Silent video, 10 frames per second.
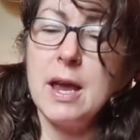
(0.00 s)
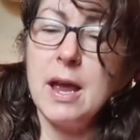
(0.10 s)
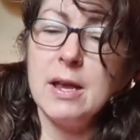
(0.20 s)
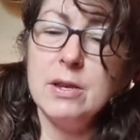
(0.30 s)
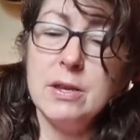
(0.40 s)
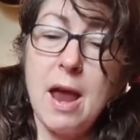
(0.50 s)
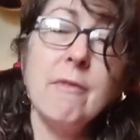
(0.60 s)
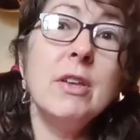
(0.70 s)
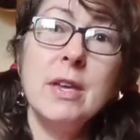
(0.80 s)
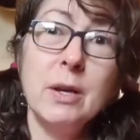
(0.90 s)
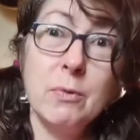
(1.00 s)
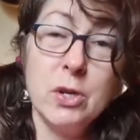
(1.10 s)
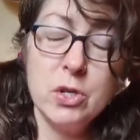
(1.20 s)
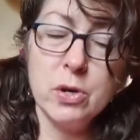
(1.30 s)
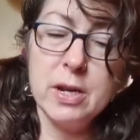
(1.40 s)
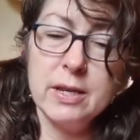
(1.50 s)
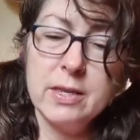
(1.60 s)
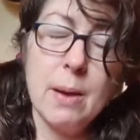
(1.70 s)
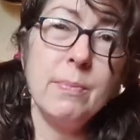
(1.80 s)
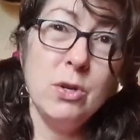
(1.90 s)
and everything was shut
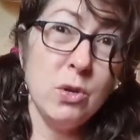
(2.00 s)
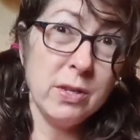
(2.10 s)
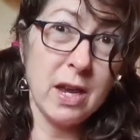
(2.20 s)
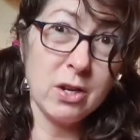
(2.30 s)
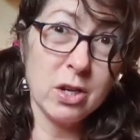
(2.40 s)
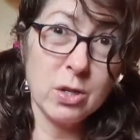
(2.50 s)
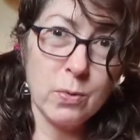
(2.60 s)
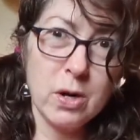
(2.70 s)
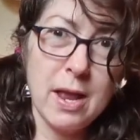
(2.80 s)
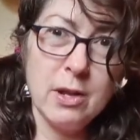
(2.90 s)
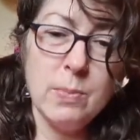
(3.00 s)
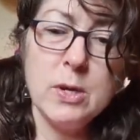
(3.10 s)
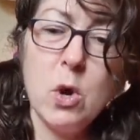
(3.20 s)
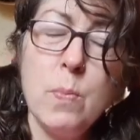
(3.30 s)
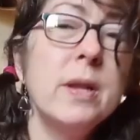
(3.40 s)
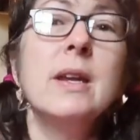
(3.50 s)
except news agents were allowed to be open.